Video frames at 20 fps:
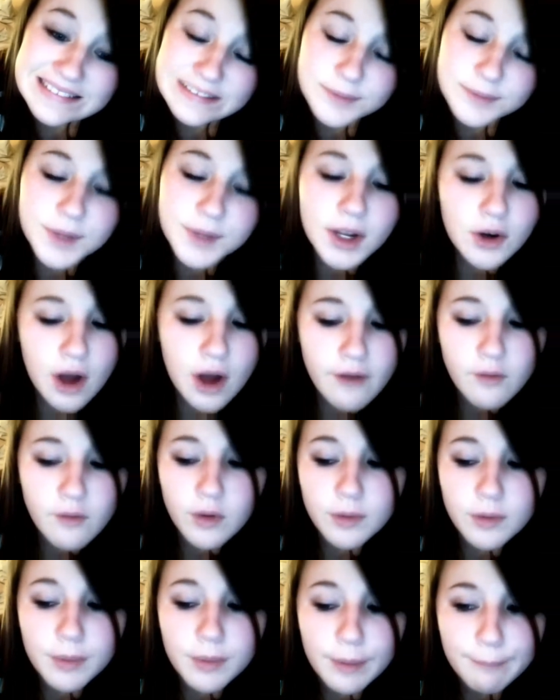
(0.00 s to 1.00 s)
but I don't have it
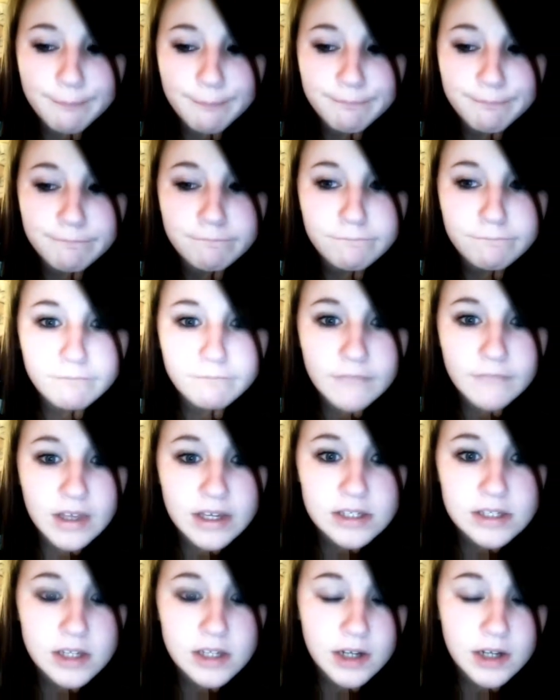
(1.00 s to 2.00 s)
with me.
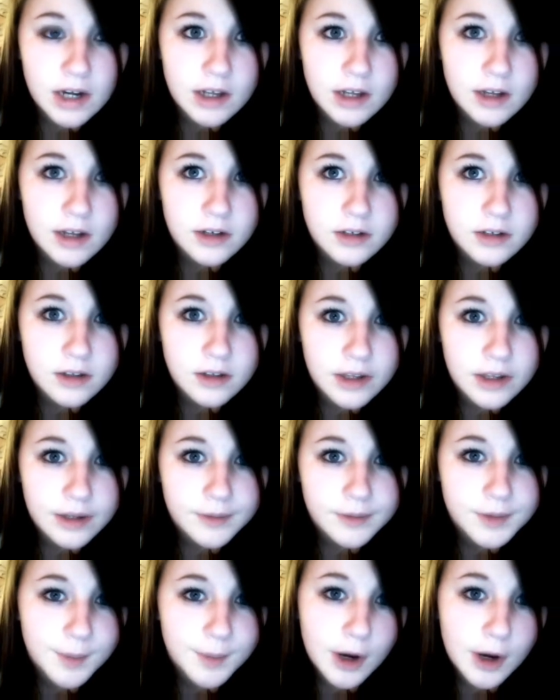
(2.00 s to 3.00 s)
It's not getting here until like
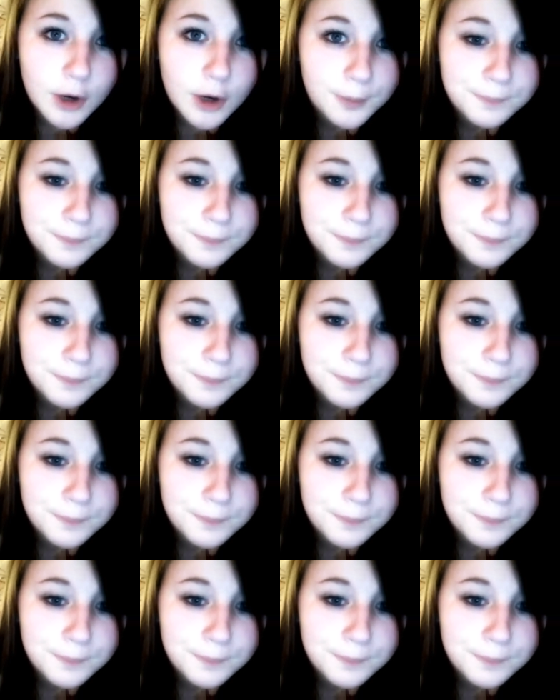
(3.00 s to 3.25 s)
tomorrow.